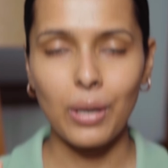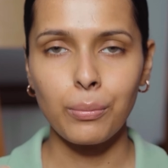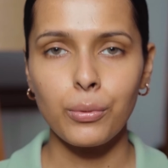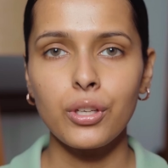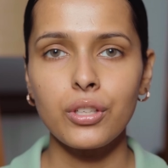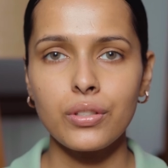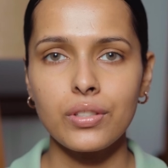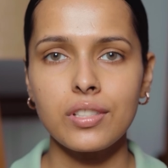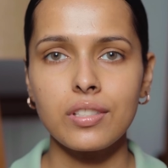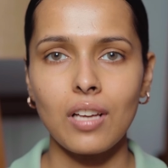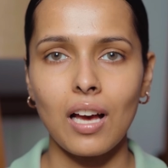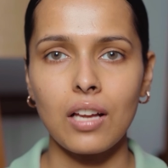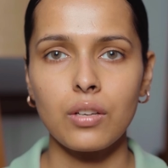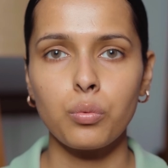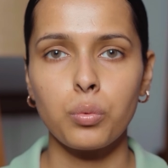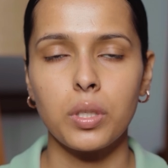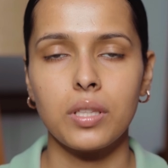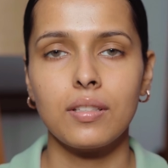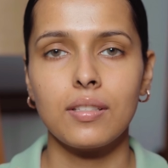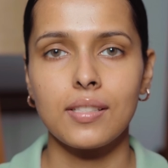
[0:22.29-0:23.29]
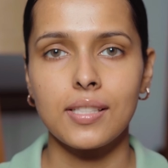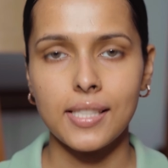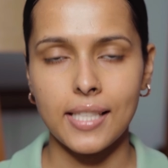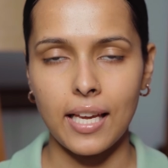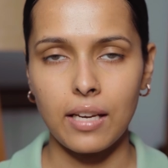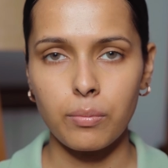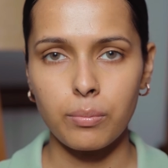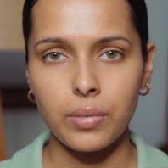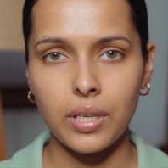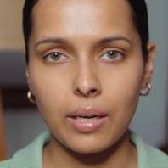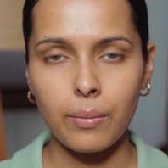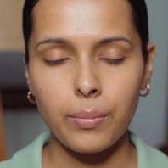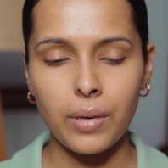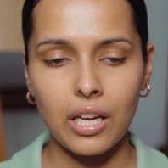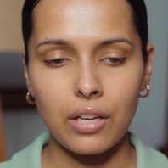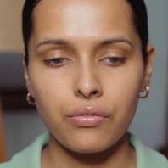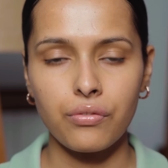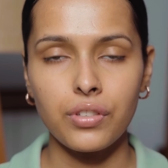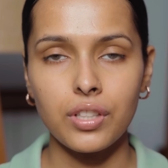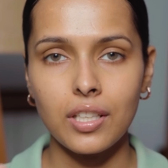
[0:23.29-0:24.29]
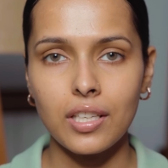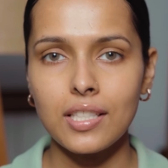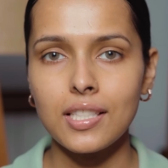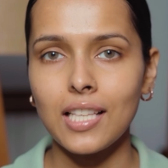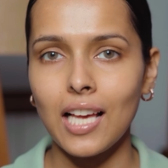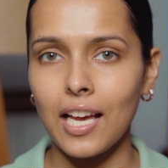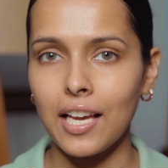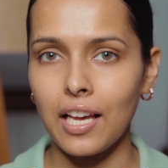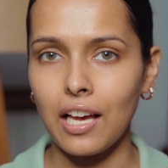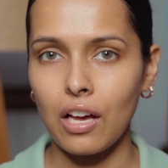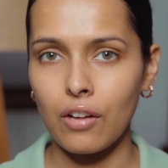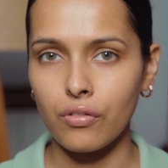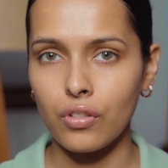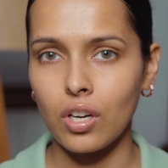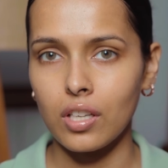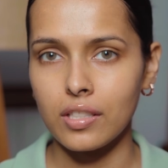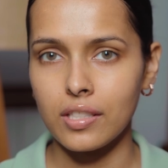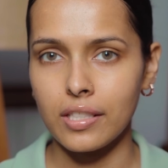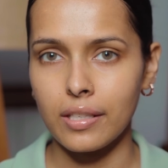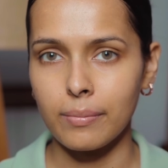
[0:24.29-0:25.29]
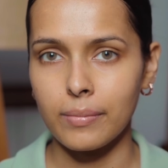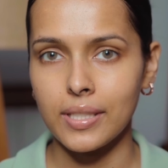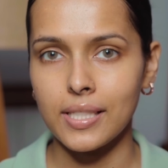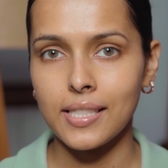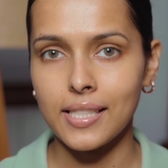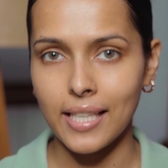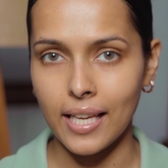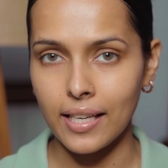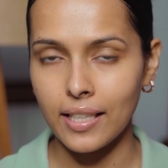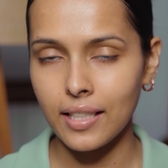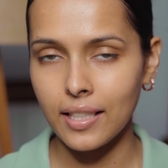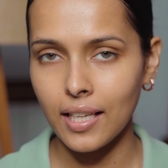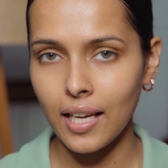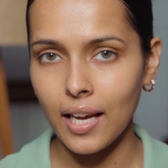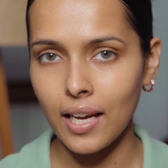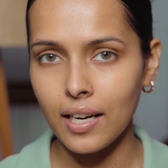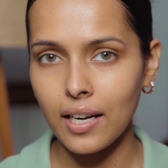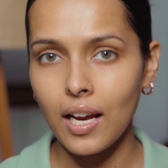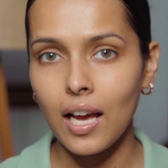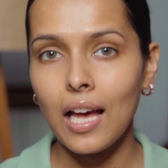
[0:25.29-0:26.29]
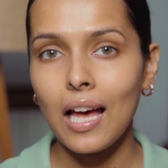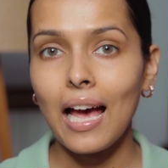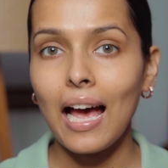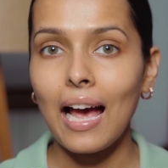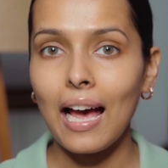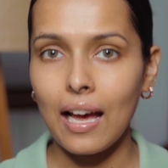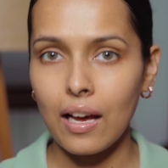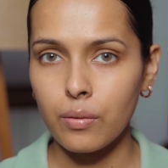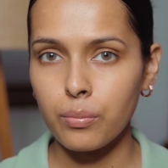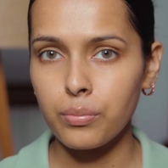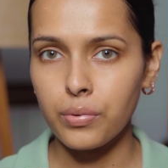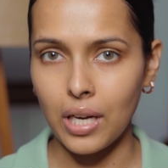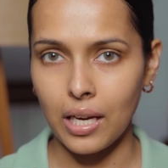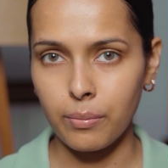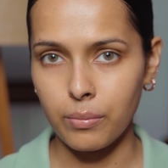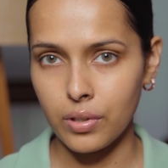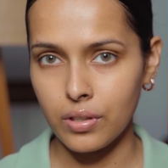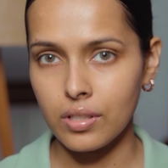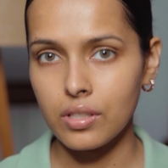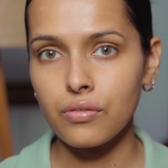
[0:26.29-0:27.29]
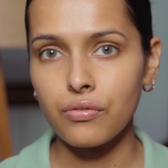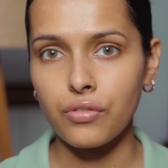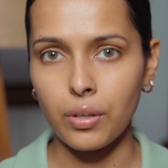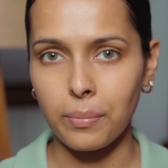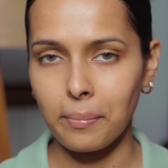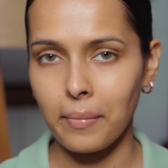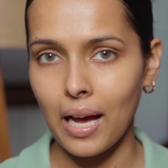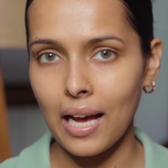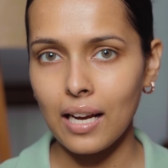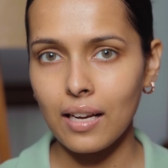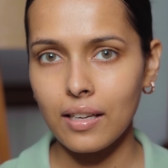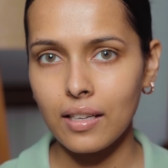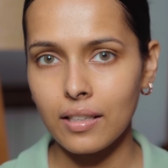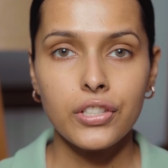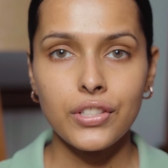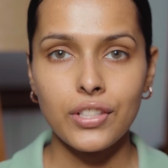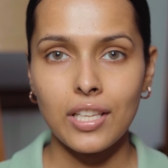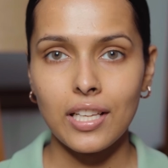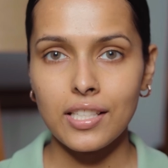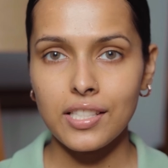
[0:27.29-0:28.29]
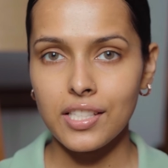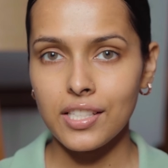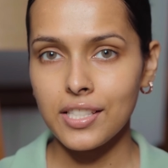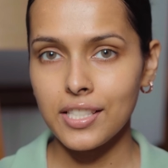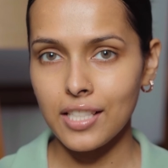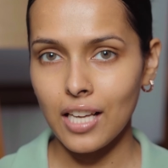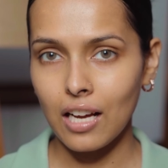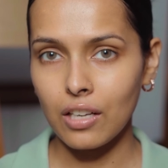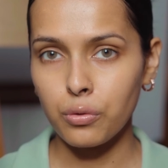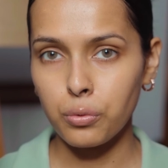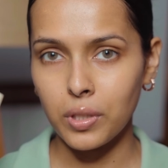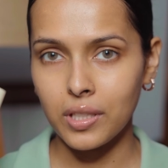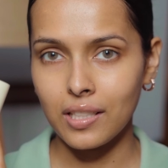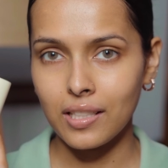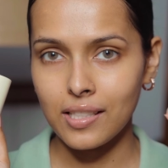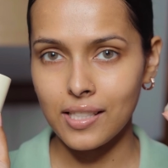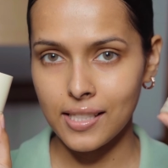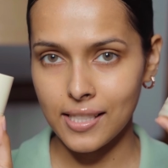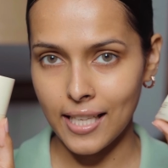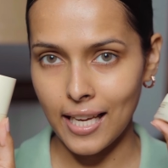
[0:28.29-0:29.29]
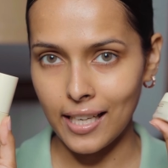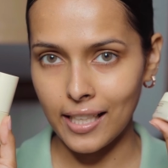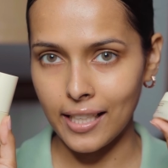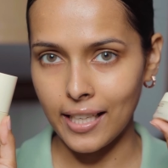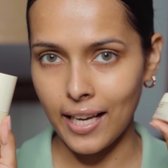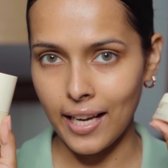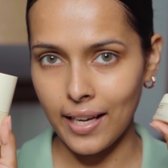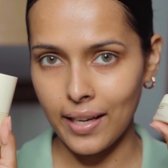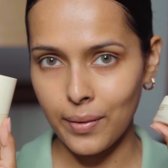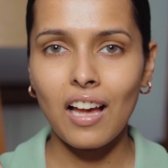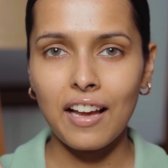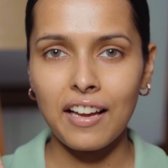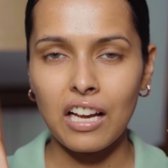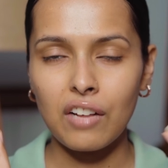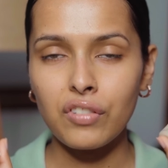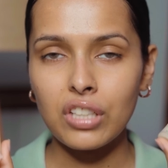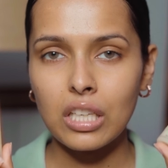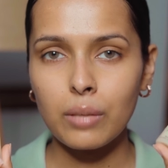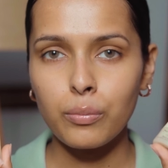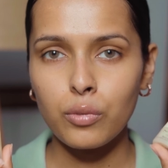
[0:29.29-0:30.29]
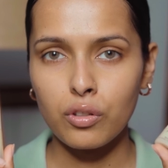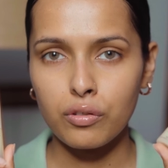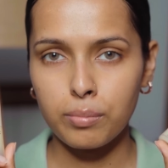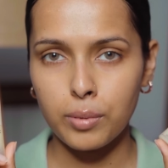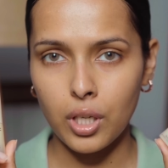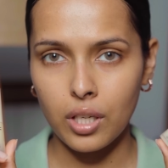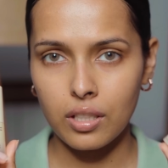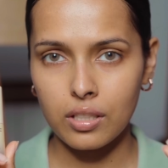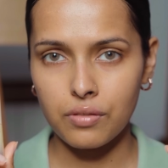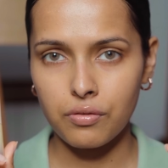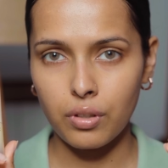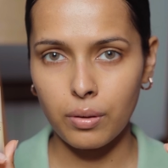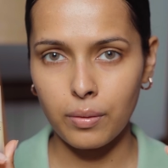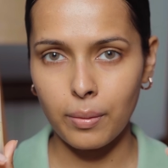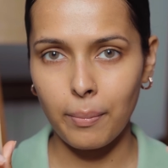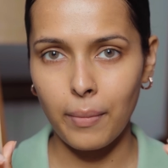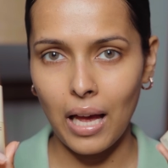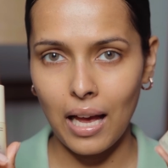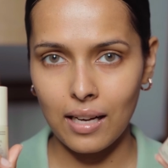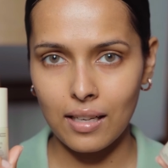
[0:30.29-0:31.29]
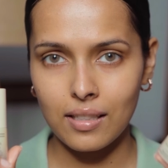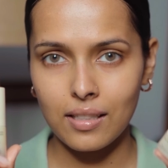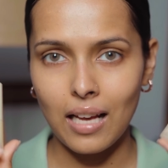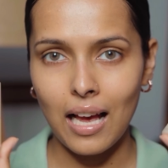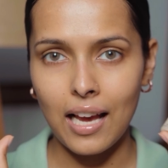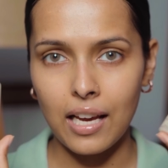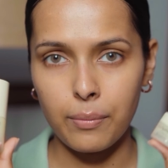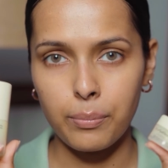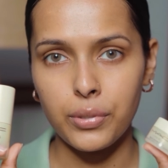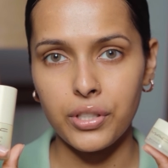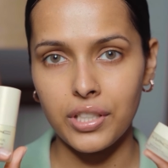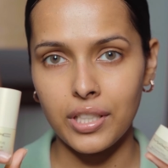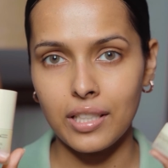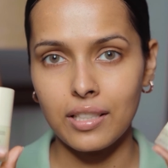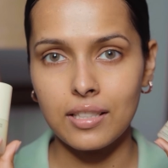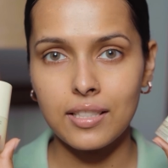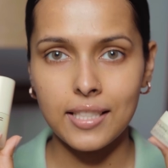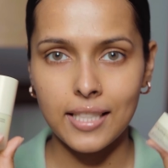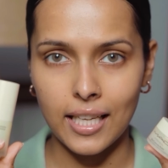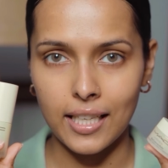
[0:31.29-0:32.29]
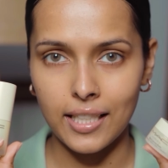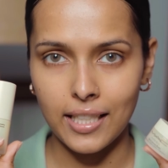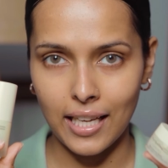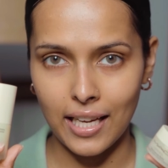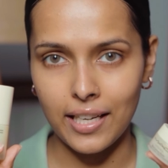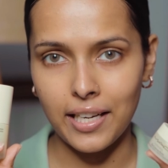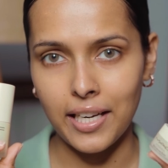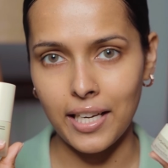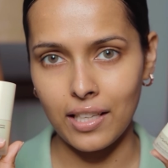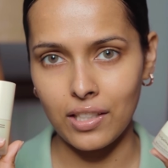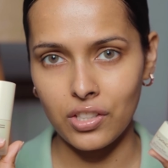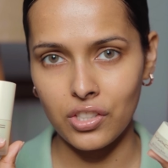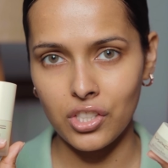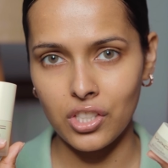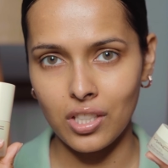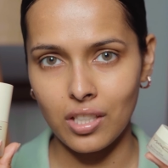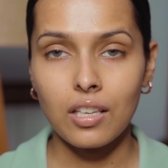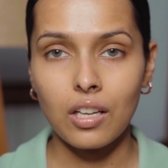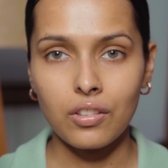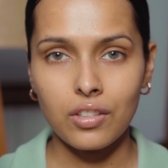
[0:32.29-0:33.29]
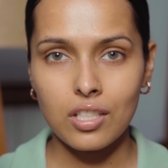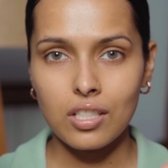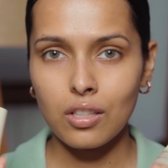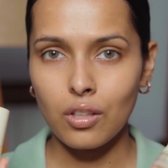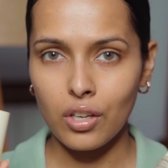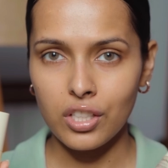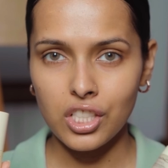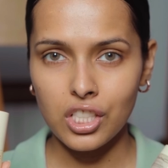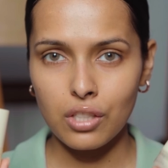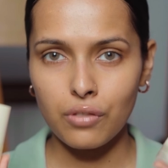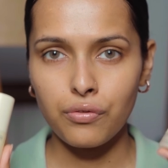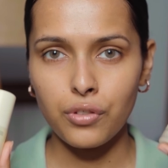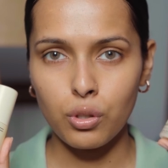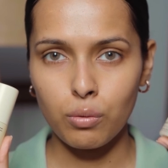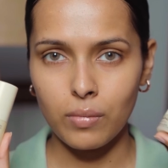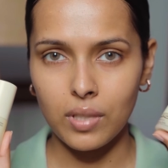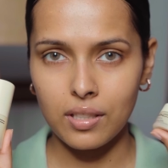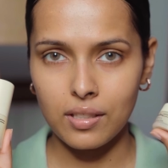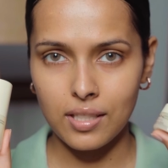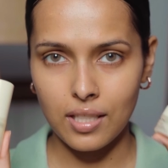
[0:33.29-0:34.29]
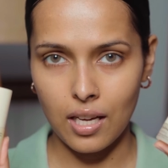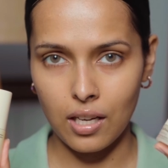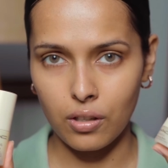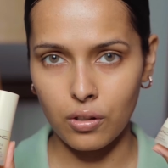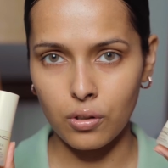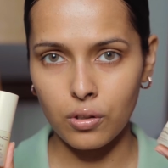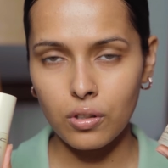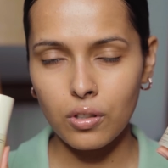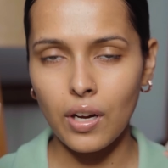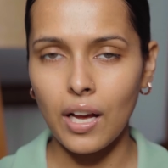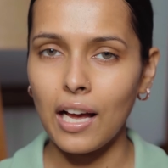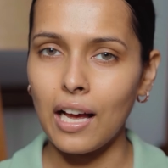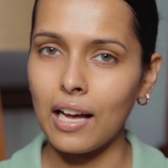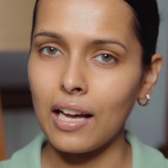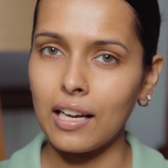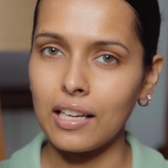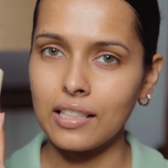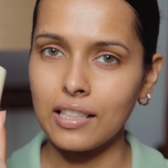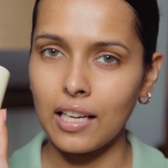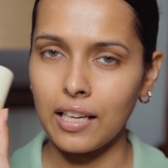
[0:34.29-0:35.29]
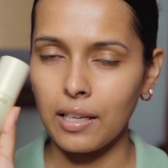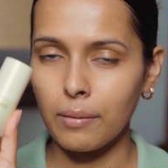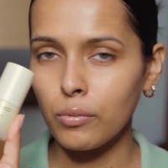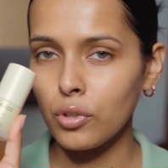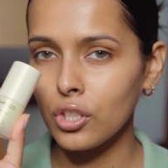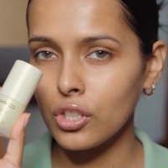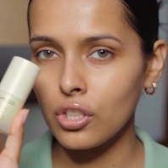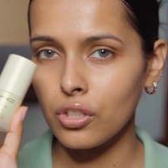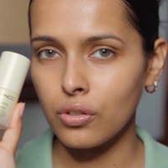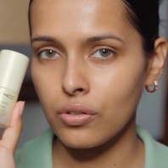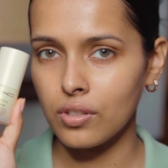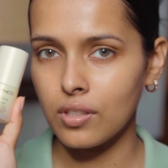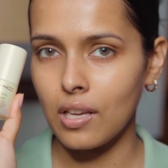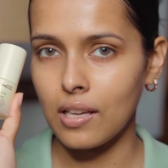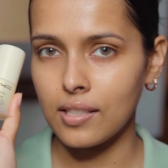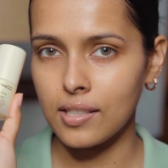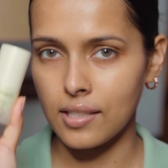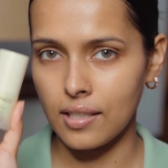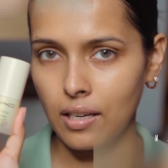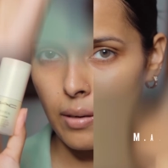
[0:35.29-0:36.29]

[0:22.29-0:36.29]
I'm going to start with skin prep and for this, I have got some skincare and primers from MAC. So let's just start with skincare. I have a couple of products from the MAC Hyper Real Skincare range. Now this launched a few months ago and I am going to use this